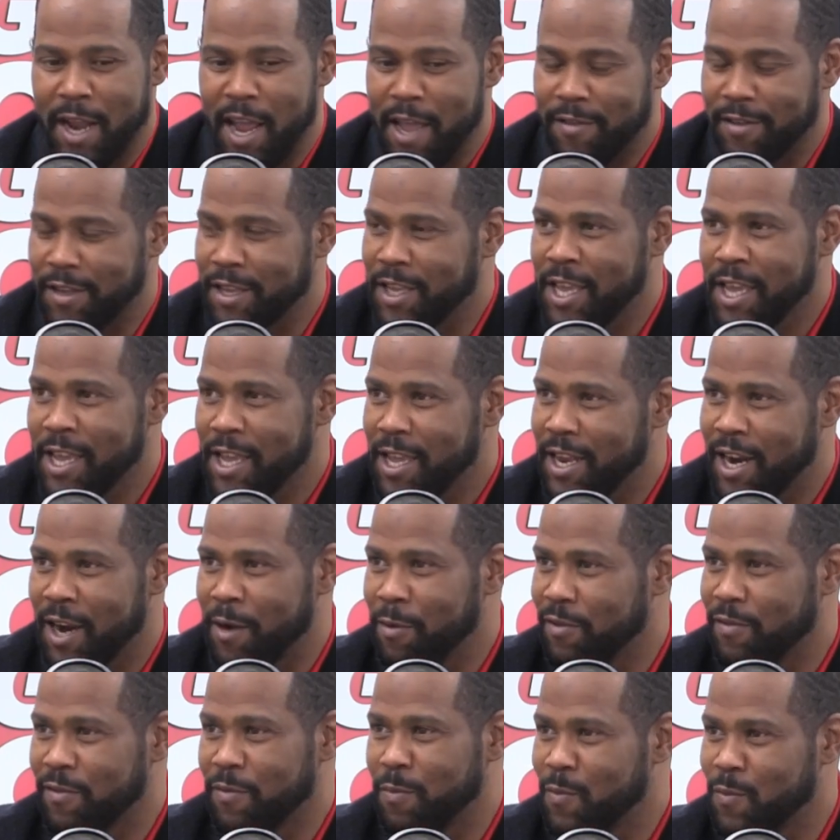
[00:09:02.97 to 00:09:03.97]
as a kid, I
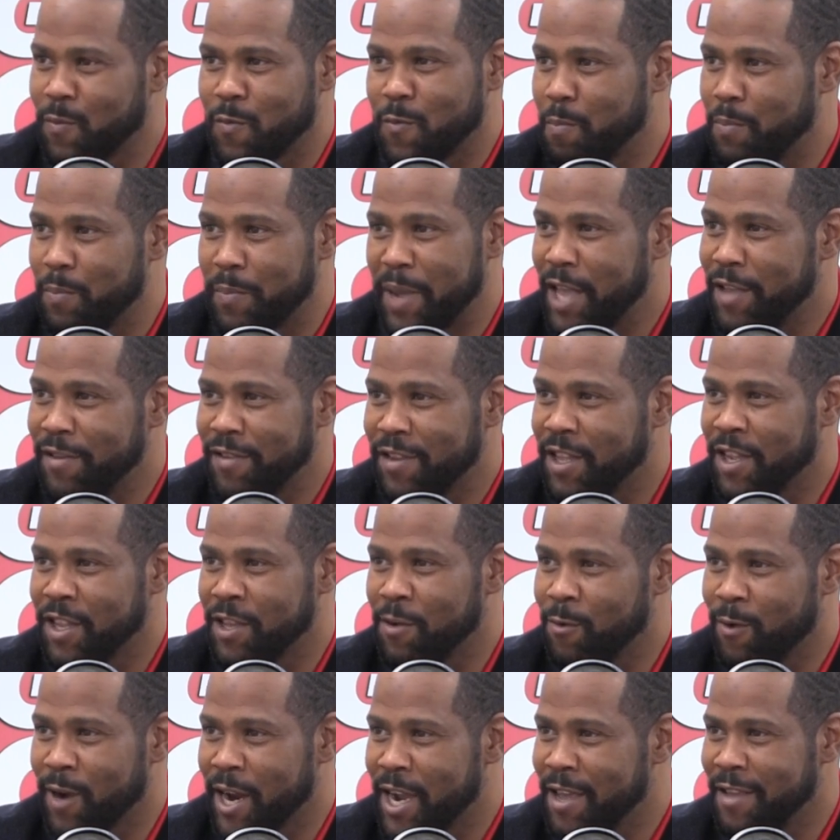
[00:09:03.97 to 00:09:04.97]
was
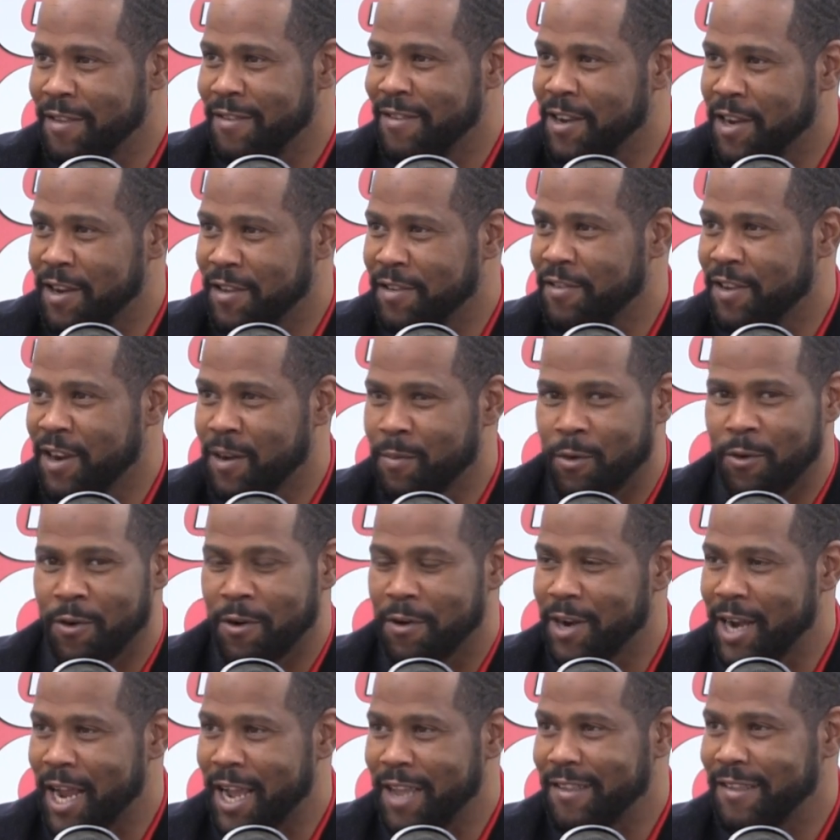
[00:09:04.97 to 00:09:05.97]
basically raised in the summer
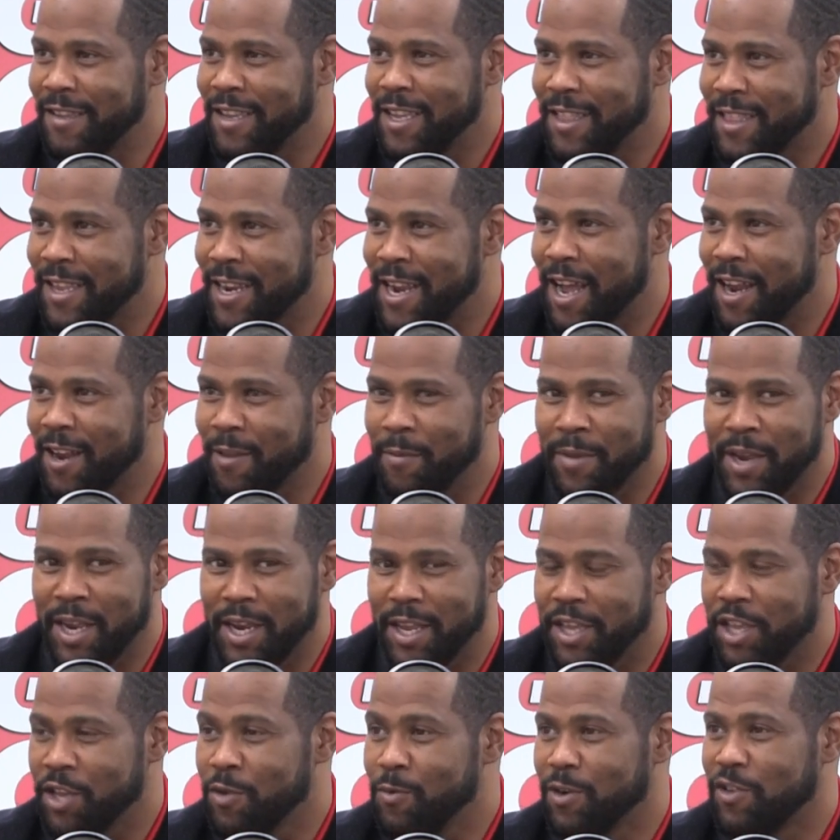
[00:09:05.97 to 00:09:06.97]
on 19th and
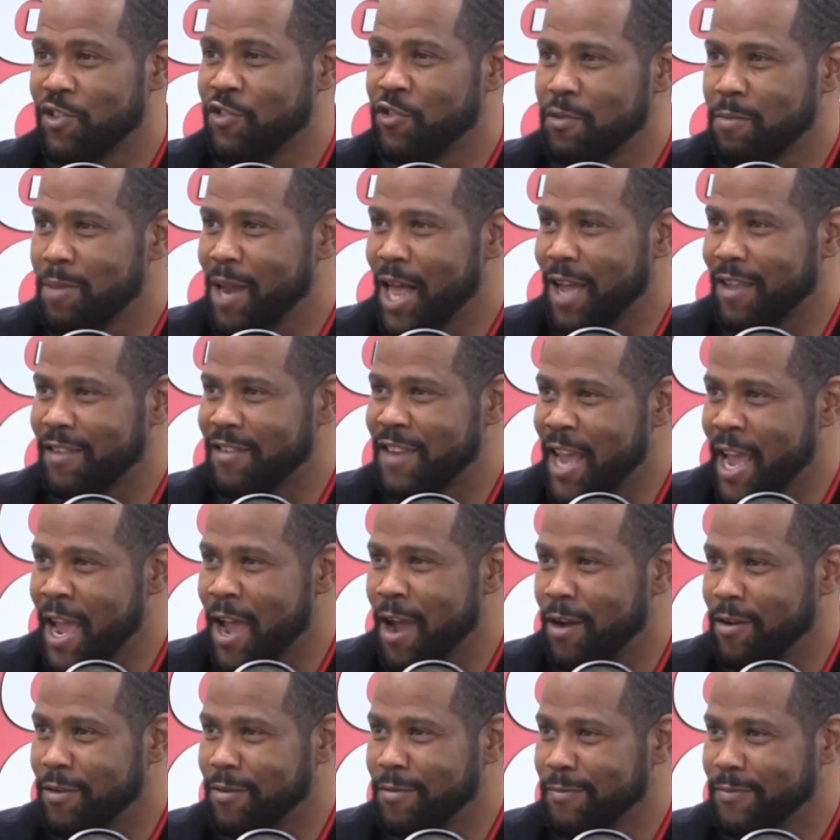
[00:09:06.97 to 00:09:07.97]
Alameda. You were 2 blocks
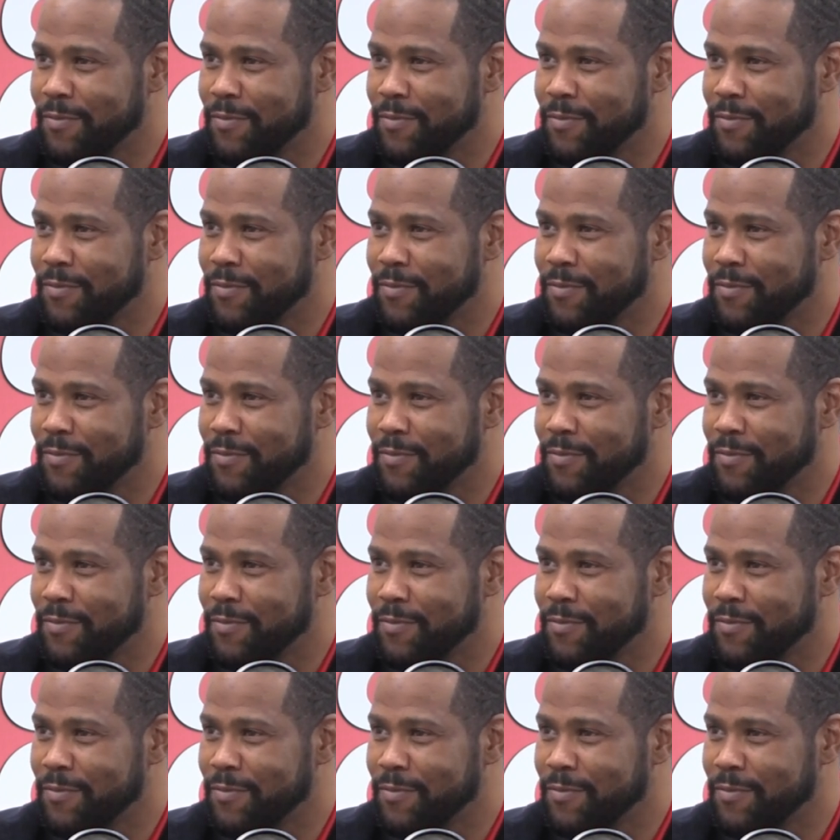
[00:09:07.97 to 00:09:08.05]
down.